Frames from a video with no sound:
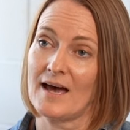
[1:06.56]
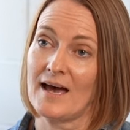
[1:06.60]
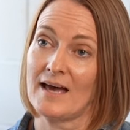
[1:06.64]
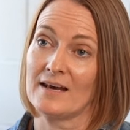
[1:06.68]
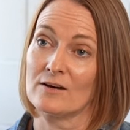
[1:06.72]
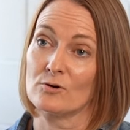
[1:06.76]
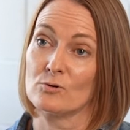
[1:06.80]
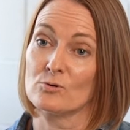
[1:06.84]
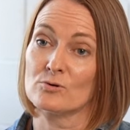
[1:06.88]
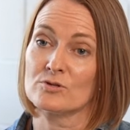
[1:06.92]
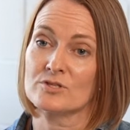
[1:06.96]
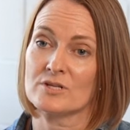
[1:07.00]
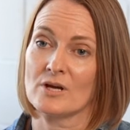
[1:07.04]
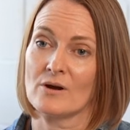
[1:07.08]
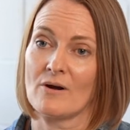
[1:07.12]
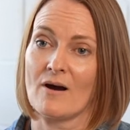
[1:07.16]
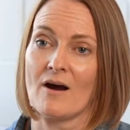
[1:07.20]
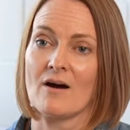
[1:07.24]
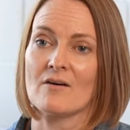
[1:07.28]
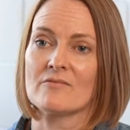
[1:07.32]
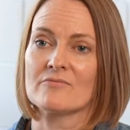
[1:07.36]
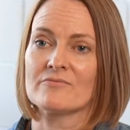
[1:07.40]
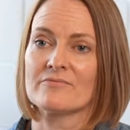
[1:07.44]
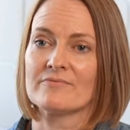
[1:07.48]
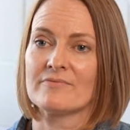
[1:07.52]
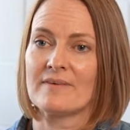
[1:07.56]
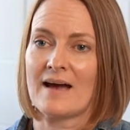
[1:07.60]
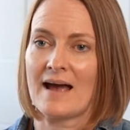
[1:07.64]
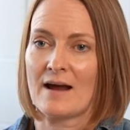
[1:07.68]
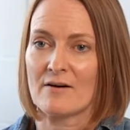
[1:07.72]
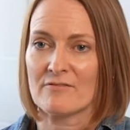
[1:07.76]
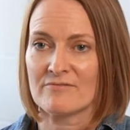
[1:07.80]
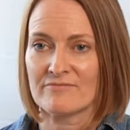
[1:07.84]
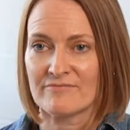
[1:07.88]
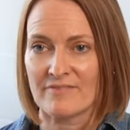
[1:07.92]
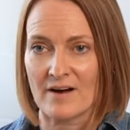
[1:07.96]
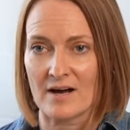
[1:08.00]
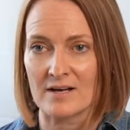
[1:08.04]
and also how
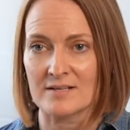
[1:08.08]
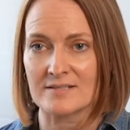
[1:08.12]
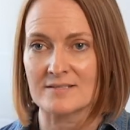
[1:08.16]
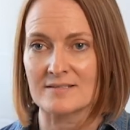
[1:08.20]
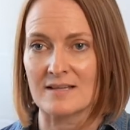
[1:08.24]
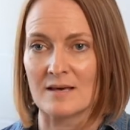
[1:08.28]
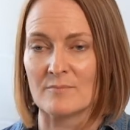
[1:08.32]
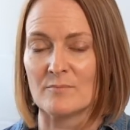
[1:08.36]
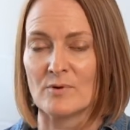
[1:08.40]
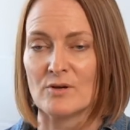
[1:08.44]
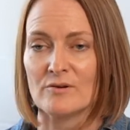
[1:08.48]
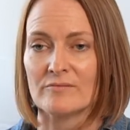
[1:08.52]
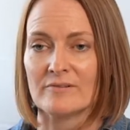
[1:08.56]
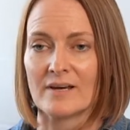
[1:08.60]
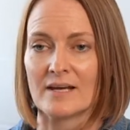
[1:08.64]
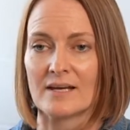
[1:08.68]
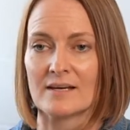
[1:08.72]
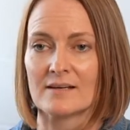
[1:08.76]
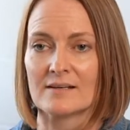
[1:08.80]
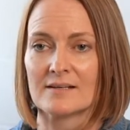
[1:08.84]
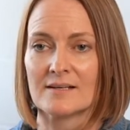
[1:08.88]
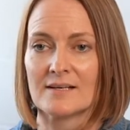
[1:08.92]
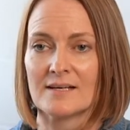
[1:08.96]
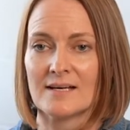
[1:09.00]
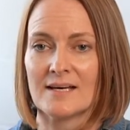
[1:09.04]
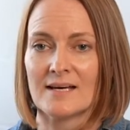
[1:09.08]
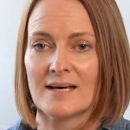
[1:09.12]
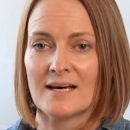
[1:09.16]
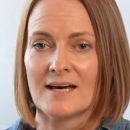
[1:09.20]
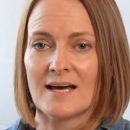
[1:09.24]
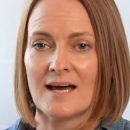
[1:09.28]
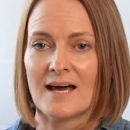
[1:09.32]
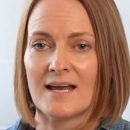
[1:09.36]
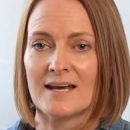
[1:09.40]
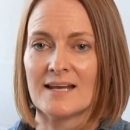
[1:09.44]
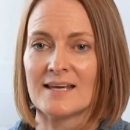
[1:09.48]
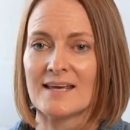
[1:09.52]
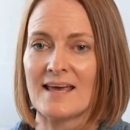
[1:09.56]
fast they're moving.
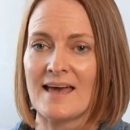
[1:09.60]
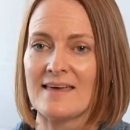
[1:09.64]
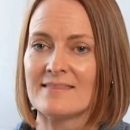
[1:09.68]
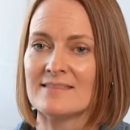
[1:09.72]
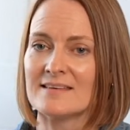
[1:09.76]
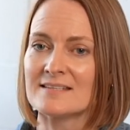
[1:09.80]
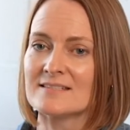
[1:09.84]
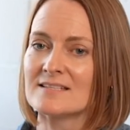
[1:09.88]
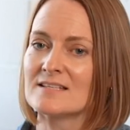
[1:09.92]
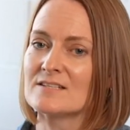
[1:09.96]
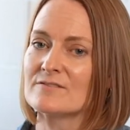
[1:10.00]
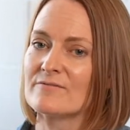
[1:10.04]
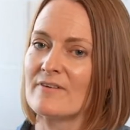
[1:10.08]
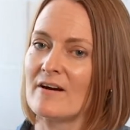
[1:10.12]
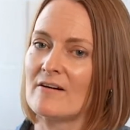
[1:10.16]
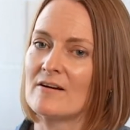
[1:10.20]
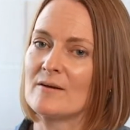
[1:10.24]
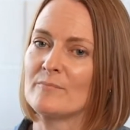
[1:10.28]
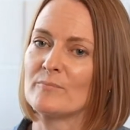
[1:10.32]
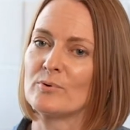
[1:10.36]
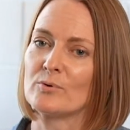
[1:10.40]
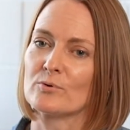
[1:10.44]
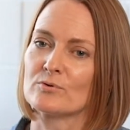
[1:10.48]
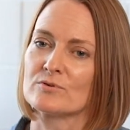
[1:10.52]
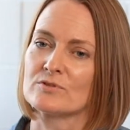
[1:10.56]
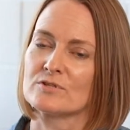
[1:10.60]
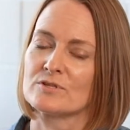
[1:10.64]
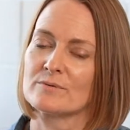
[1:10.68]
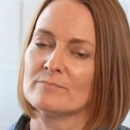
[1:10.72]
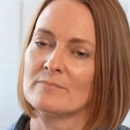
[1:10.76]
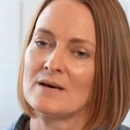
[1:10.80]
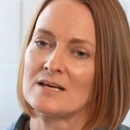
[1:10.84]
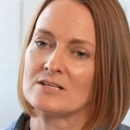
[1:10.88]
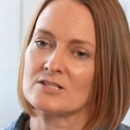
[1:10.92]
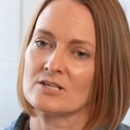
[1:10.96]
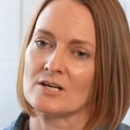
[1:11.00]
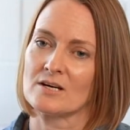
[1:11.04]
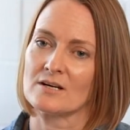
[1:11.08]
And again, this is very important to
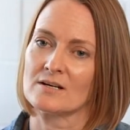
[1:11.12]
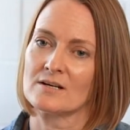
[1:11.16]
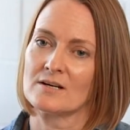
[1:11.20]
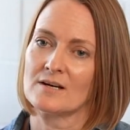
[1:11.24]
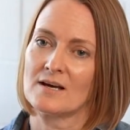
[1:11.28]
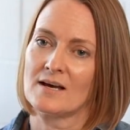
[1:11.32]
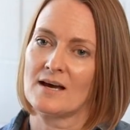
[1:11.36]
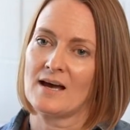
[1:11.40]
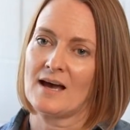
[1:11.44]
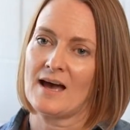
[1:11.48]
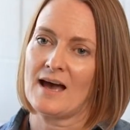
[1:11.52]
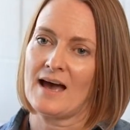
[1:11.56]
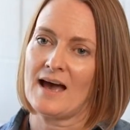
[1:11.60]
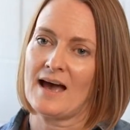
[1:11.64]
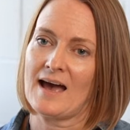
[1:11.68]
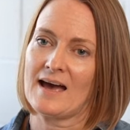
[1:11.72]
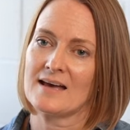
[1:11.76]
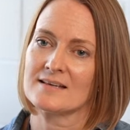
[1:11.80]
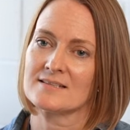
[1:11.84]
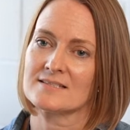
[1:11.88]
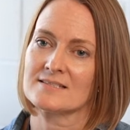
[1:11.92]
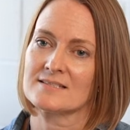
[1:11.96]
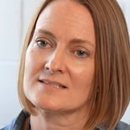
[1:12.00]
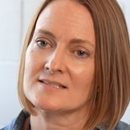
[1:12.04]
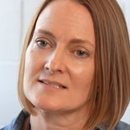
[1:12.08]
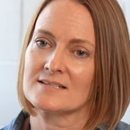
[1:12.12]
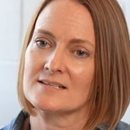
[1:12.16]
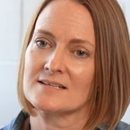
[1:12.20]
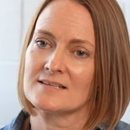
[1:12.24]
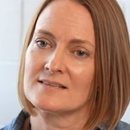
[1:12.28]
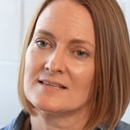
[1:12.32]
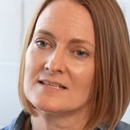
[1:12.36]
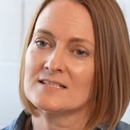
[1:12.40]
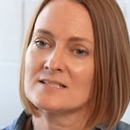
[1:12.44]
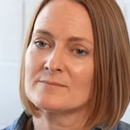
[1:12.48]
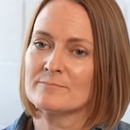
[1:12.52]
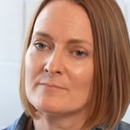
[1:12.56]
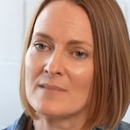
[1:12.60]
measure as
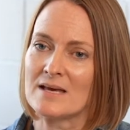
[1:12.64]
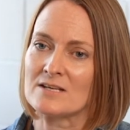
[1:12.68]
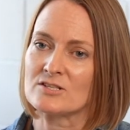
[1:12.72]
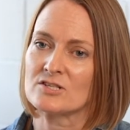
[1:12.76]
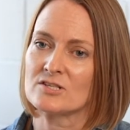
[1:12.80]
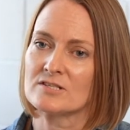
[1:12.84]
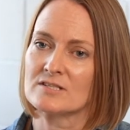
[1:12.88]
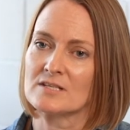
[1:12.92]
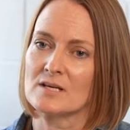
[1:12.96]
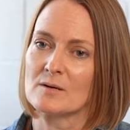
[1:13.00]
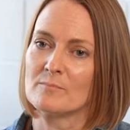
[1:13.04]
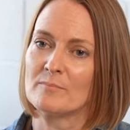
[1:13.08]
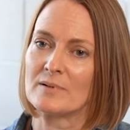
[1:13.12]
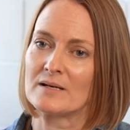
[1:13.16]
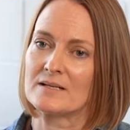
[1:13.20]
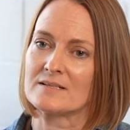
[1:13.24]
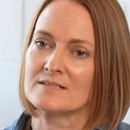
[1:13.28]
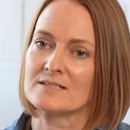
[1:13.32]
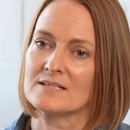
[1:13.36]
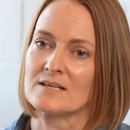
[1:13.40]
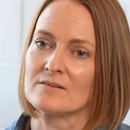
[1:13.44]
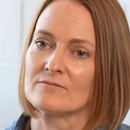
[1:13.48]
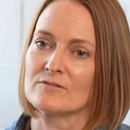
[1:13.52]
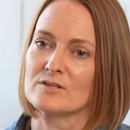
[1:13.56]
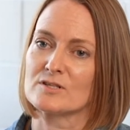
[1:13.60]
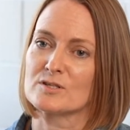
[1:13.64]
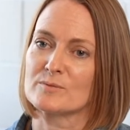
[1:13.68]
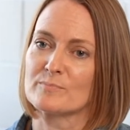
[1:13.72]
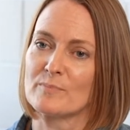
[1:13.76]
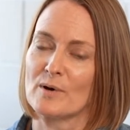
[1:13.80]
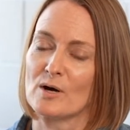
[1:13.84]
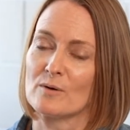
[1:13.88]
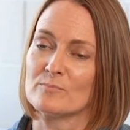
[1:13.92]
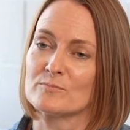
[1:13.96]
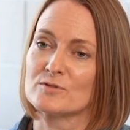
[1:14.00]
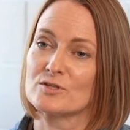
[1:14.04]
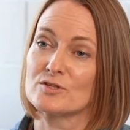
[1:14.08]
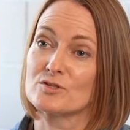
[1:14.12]
this measures the ability of the
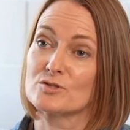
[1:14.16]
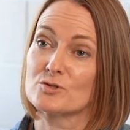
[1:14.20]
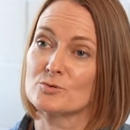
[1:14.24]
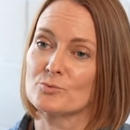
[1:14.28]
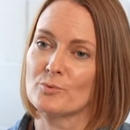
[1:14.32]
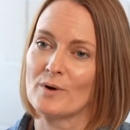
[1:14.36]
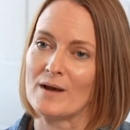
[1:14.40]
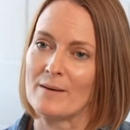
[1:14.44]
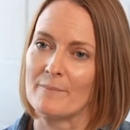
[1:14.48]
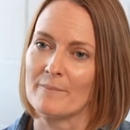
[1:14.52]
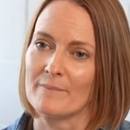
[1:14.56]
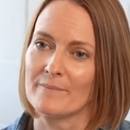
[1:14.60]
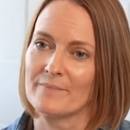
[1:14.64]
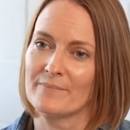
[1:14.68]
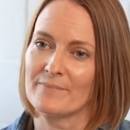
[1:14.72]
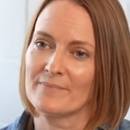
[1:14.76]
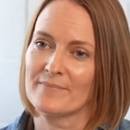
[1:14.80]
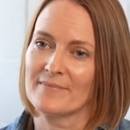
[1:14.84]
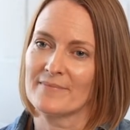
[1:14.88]
sperm to swim.